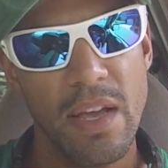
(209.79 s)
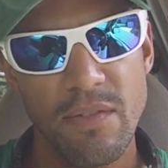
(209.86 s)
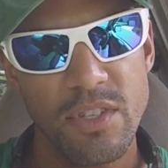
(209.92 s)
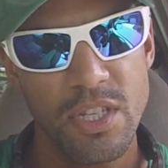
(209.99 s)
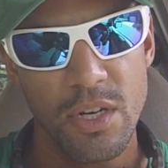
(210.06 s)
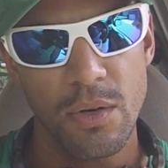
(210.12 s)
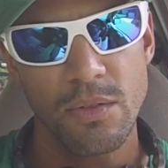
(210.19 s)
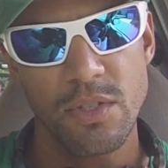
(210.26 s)

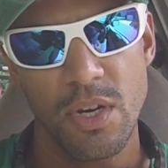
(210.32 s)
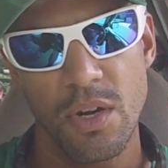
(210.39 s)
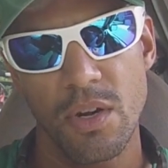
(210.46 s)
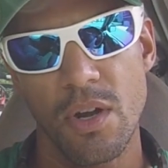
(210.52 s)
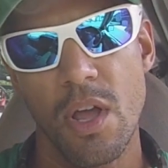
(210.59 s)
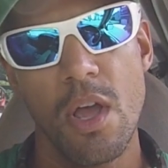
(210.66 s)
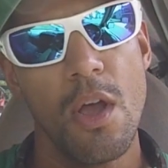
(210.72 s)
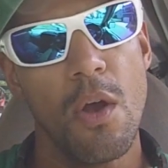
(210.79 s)
zero turn
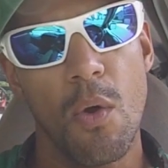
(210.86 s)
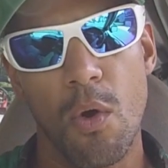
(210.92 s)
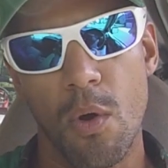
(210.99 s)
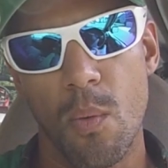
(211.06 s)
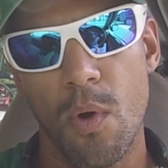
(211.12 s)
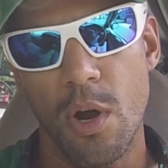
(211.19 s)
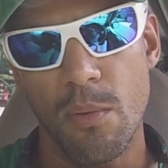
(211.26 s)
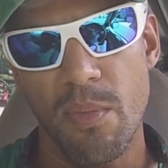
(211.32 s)
or a
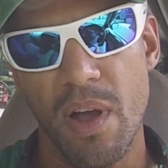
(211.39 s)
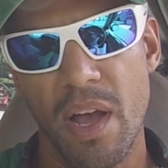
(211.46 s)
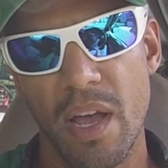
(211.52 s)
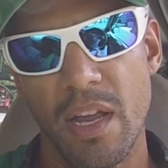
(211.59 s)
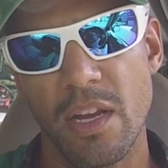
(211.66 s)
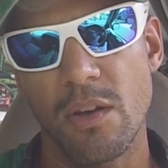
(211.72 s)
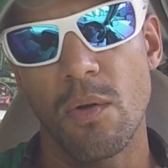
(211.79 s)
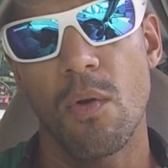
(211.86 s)
walk
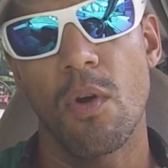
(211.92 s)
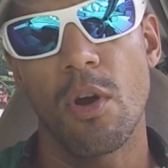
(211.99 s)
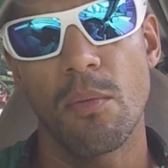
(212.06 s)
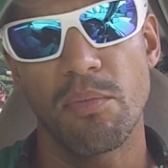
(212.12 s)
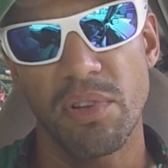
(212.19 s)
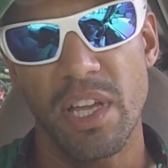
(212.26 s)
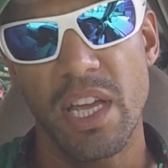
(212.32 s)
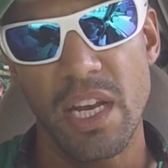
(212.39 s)
behind, or
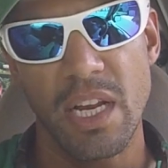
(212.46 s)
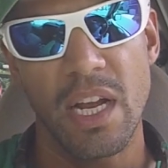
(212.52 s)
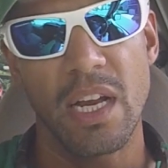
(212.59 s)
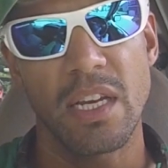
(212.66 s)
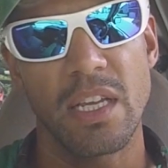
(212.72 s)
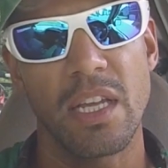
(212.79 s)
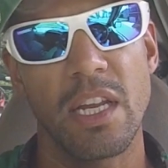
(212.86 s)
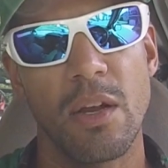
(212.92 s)
planning
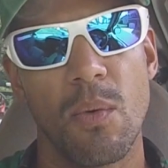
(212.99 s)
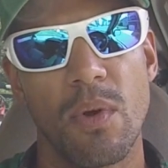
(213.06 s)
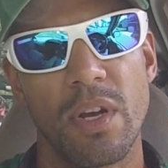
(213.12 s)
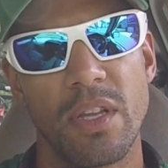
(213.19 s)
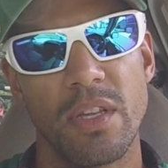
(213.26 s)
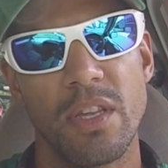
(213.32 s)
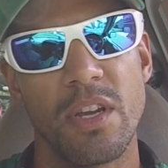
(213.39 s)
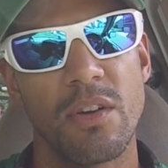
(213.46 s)
on getting one
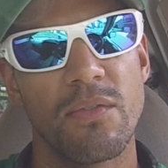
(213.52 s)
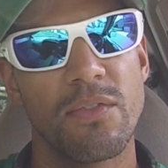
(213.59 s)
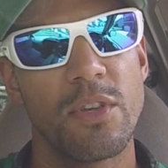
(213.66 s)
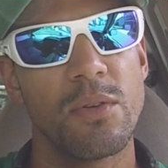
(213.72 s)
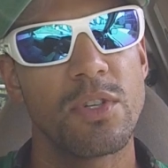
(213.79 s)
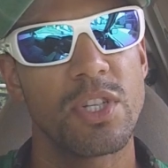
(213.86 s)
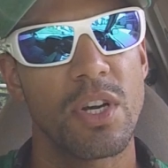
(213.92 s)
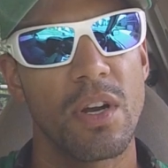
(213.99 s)
in the near
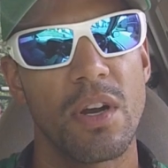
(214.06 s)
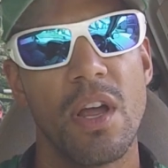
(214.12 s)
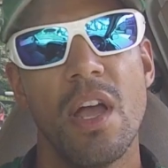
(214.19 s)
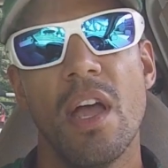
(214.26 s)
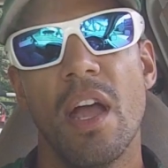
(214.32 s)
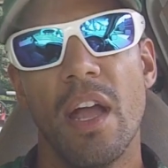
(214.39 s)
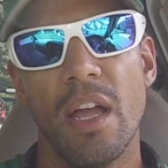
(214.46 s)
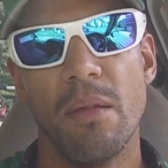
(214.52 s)
future
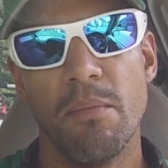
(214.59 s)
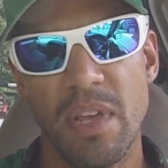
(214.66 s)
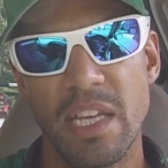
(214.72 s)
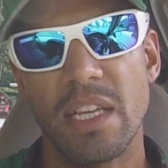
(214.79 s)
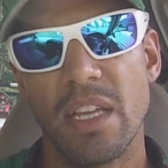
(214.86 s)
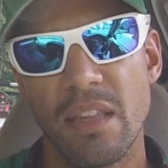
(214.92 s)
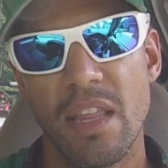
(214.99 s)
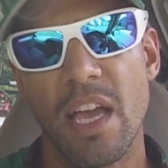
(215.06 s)
and
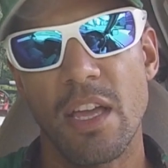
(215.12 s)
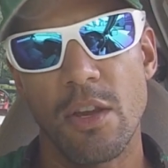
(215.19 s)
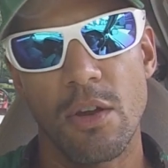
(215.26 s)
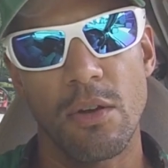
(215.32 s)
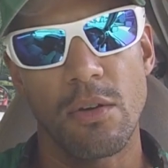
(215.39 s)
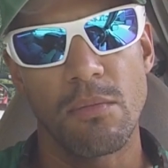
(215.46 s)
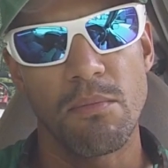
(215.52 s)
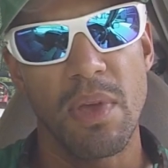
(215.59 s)
making that
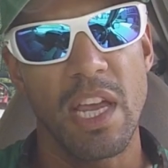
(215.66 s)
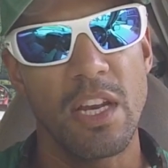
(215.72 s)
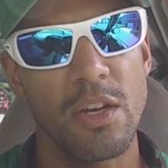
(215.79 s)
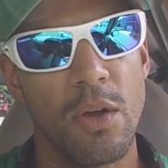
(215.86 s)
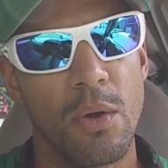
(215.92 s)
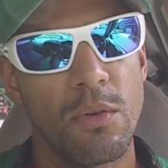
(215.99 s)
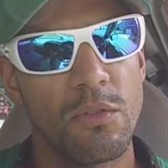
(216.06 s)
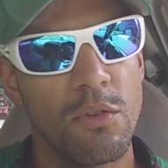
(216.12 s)
your main
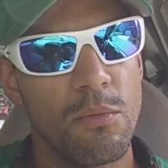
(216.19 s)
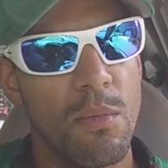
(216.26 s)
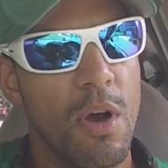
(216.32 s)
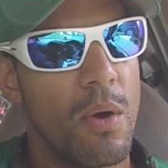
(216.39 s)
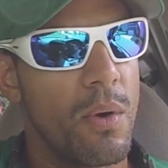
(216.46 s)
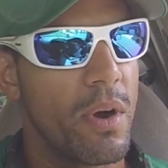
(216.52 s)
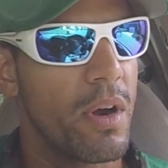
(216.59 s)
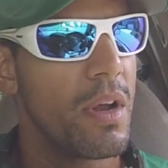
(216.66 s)
go-to
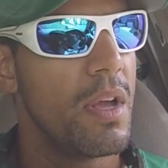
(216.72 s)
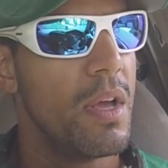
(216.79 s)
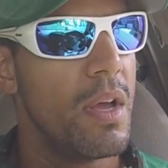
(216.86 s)
mower.